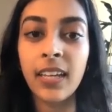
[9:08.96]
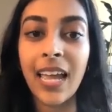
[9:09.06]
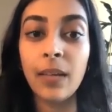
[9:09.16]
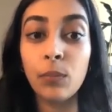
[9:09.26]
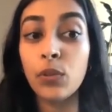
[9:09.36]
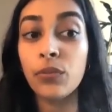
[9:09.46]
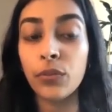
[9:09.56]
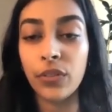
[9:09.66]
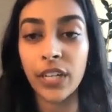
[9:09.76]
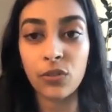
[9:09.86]
and move
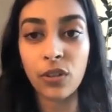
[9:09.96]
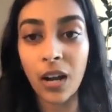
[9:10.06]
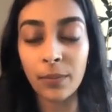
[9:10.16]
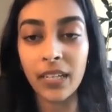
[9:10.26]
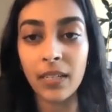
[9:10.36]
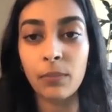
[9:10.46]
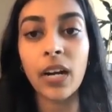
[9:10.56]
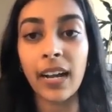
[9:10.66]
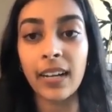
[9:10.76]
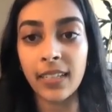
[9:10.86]
through their trauma in
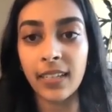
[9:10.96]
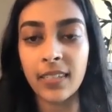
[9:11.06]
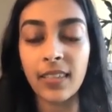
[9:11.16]
practice and